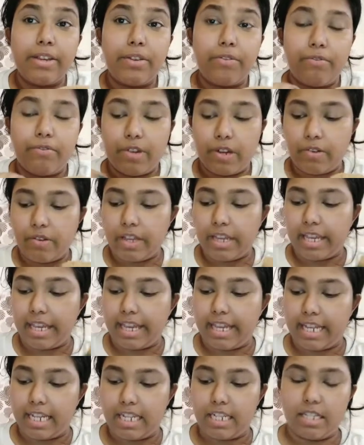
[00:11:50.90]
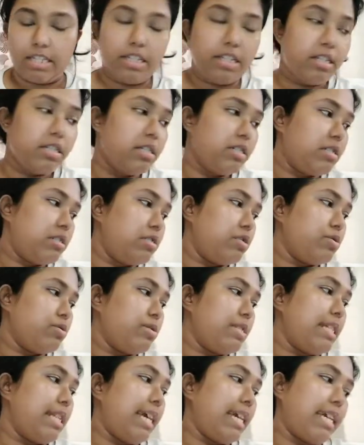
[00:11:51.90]
very end, so
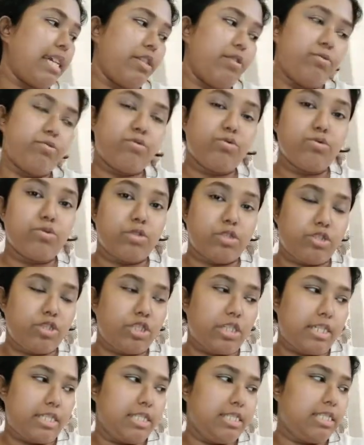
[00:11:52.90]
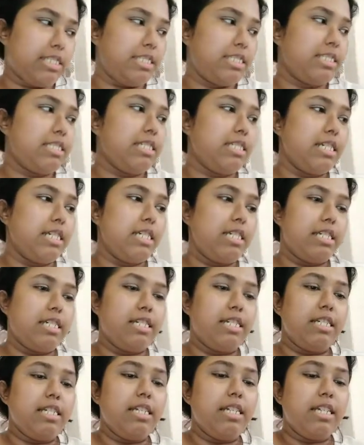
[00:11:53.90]
then I can do 2-3 shades.
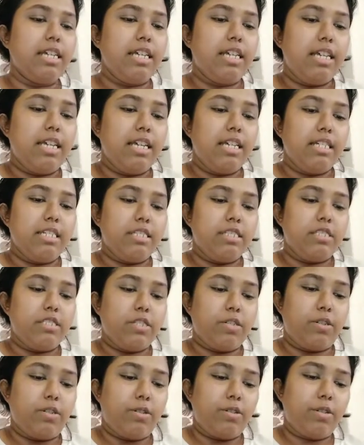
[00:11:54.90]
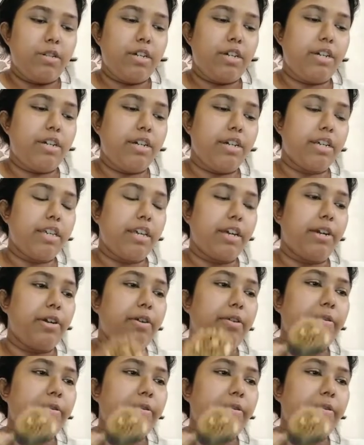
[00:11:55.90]
So yeah.